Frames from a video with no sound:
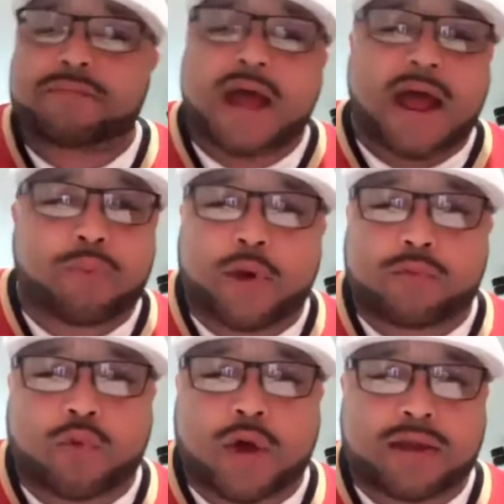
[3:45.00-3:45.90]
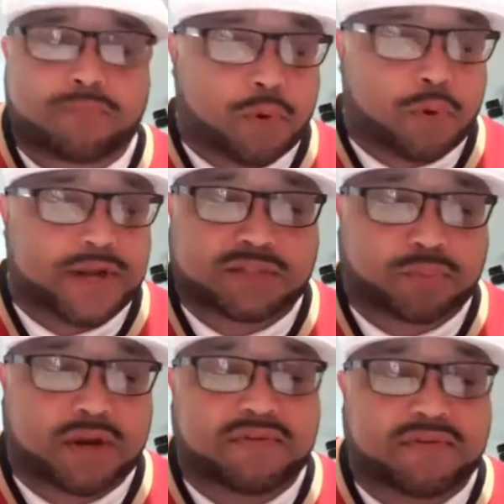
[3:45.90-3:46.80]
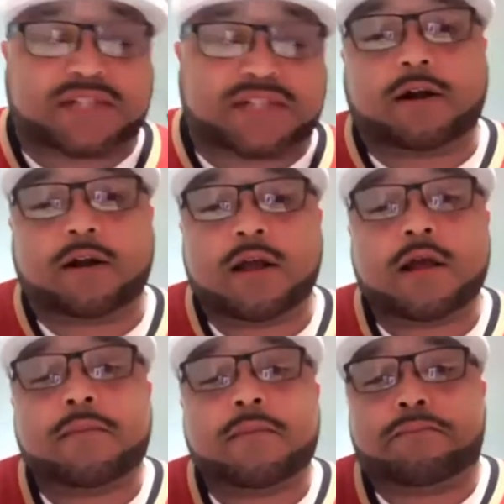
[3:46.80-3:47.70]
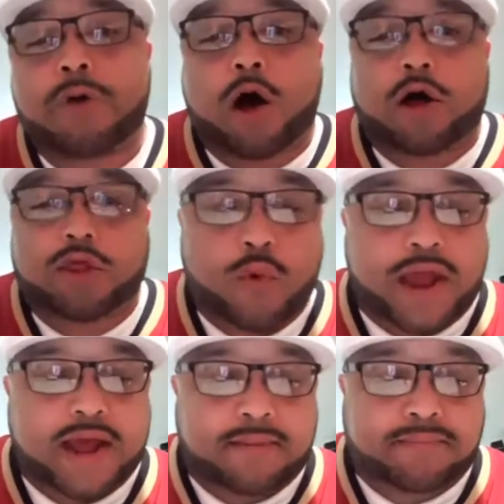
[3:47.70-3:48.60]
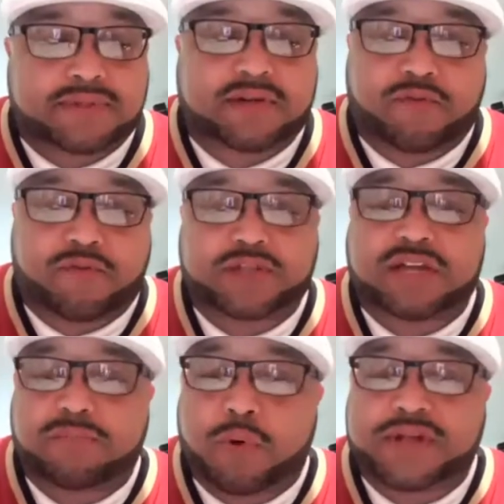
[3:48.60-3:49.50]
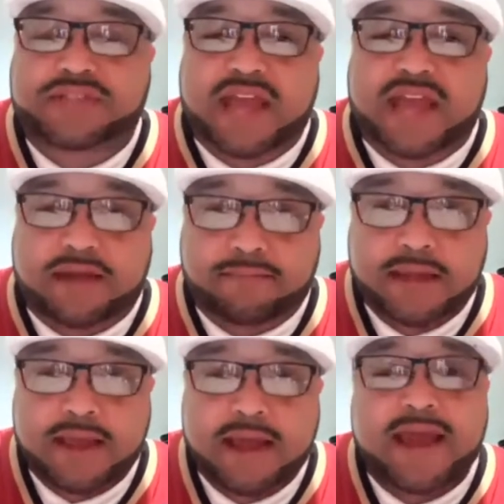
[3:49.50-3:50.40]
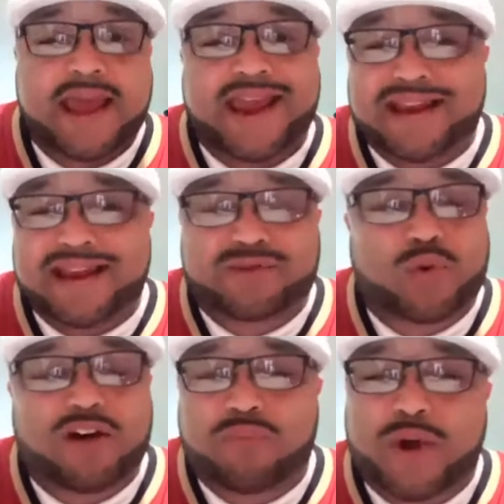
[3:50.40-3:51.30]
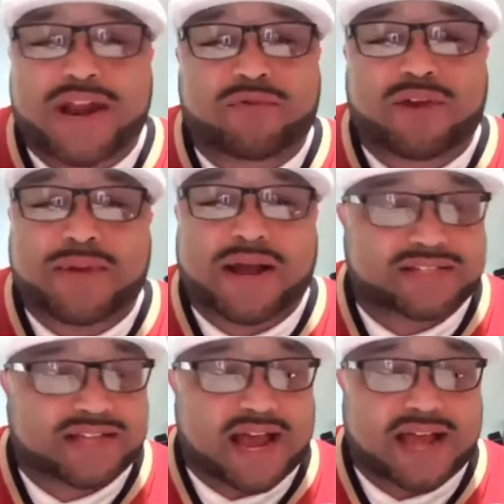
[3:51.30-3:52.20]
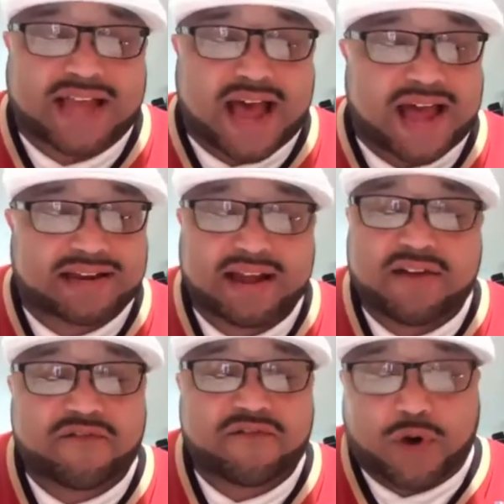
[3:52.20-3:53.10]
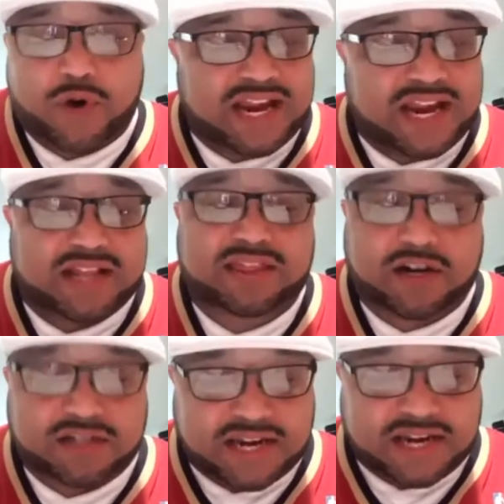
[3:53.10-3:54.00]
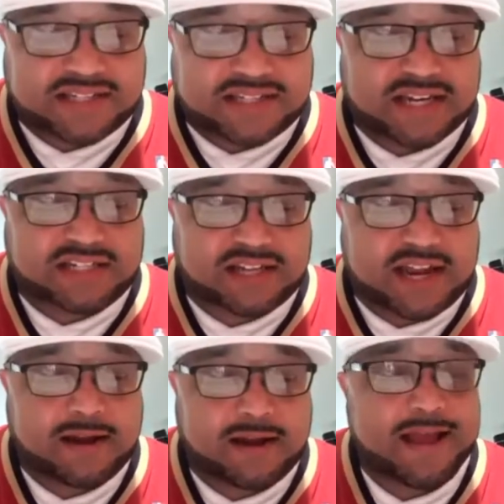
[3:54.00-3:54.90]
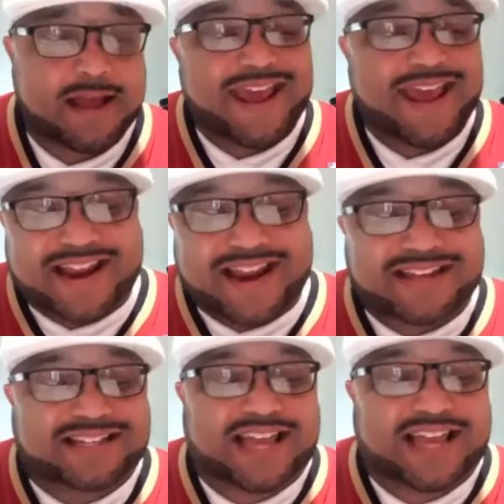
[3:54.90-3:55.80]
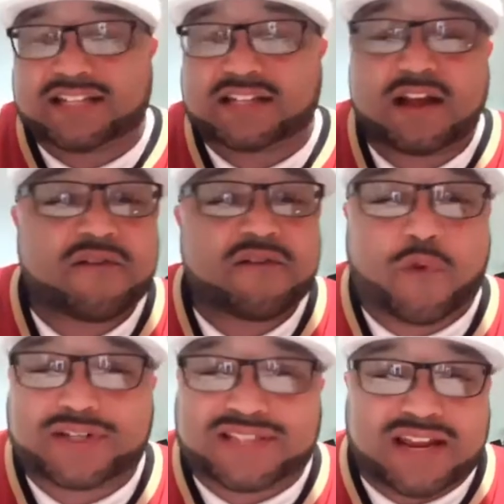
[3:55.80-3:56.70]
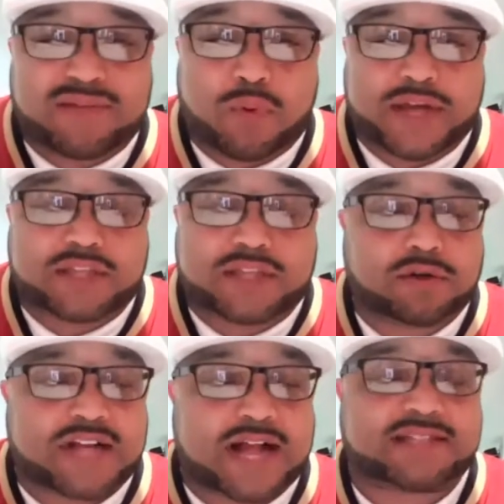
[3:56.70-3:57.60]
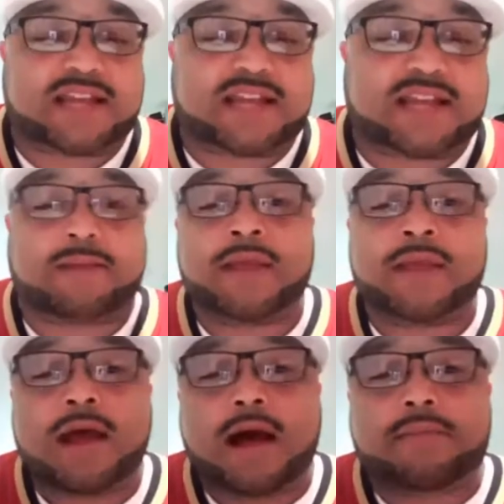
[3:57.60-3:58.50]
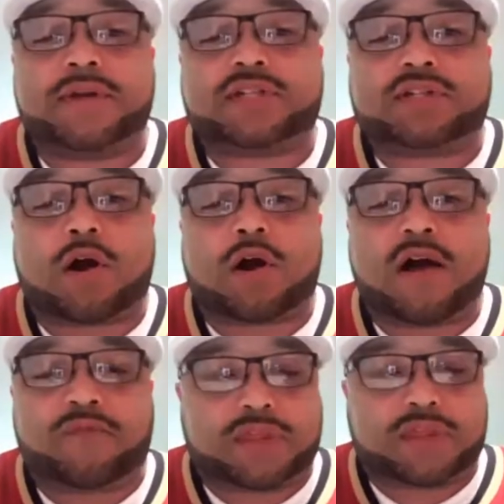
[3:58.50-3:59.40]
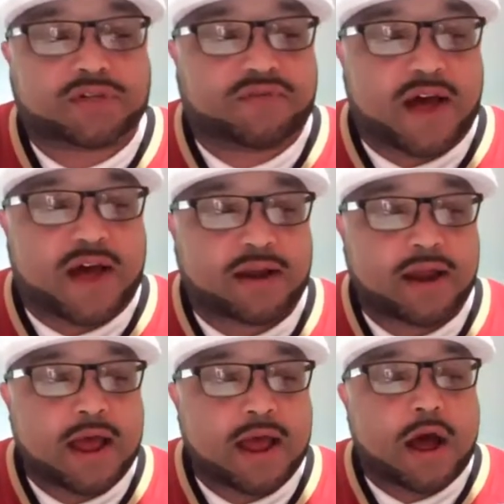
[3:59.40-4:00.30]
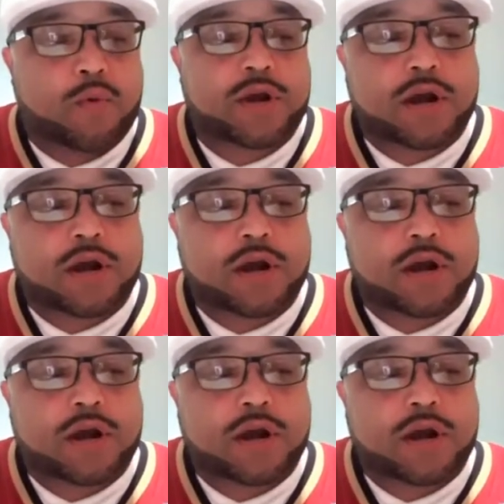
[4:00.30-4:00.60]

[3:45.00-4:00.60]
went from 9.1 points the previous year all the way up to 14 points a game and 12.8 rebounds. The guy's got 14 and 13 essentially and contests 14.2 shots a game. I'm going to start off with you, Javon. I want to